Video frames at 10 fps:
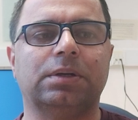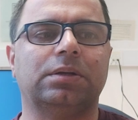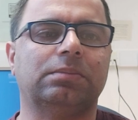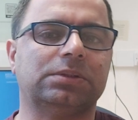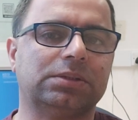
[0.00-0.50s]
and
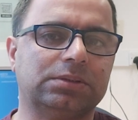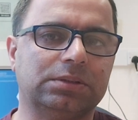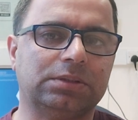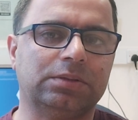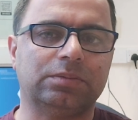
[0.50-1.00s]
emergency
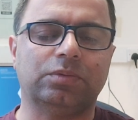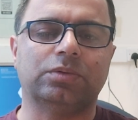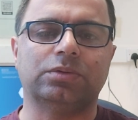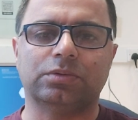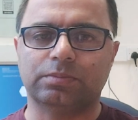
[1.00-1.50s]
team
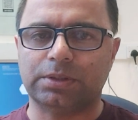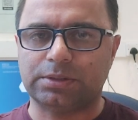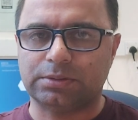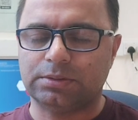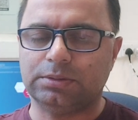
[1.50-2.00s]
would know
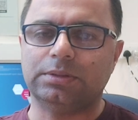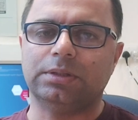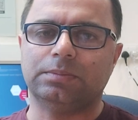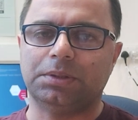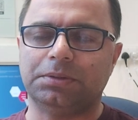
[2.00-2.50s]
better
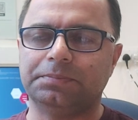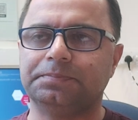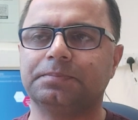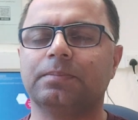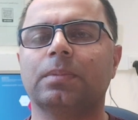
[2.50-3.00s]
than me.
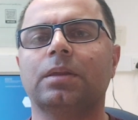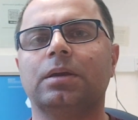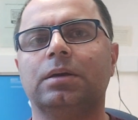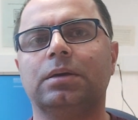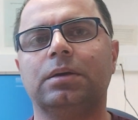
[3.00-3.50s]

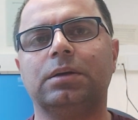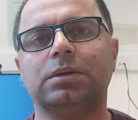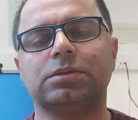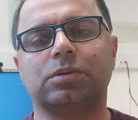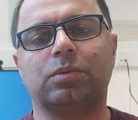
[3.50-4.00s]

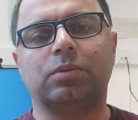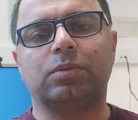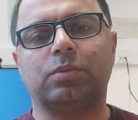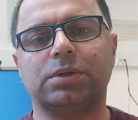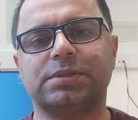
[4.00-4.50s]
So
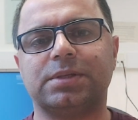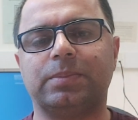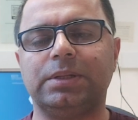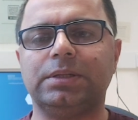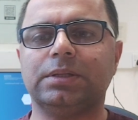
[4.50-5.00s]
once the
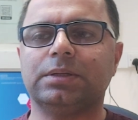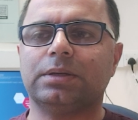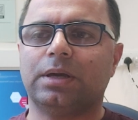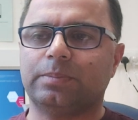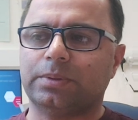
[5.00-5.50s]
bleeding
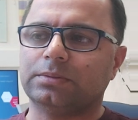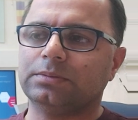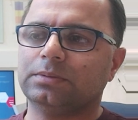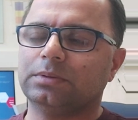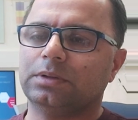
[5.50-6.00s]

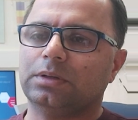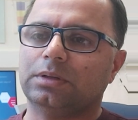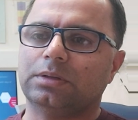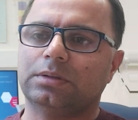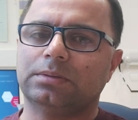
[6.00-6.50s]
happen,
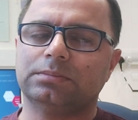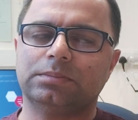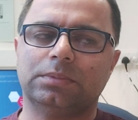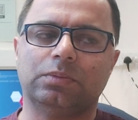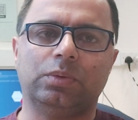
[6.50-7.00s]

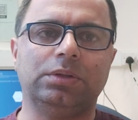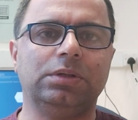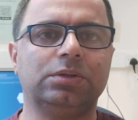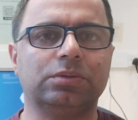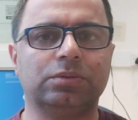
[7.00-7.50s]
we
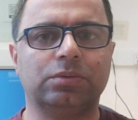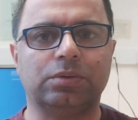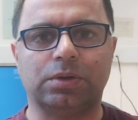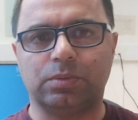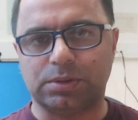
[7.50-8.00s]
need to
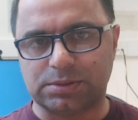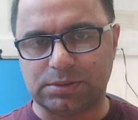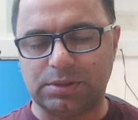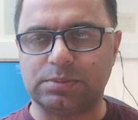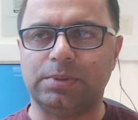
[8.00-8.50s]
reverse
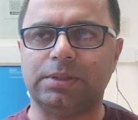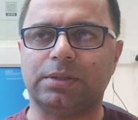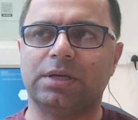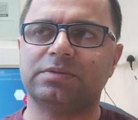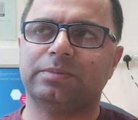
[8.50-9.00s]
this bleeding.
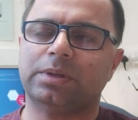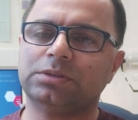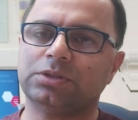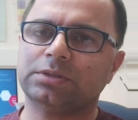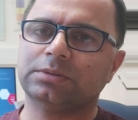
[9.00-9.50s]
As we
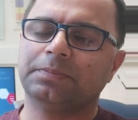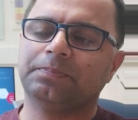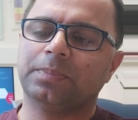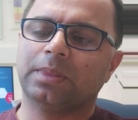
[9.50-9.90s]
mentioned,